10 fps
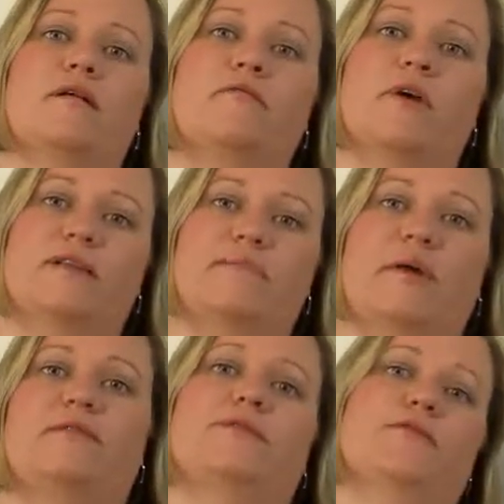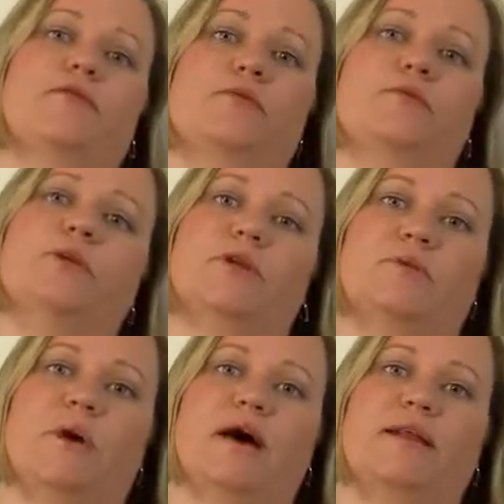what's best for you and
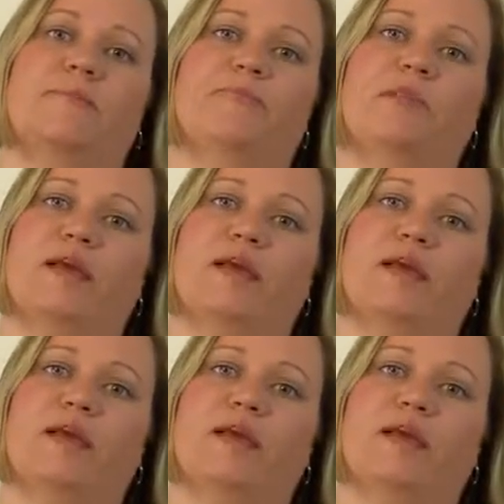your body.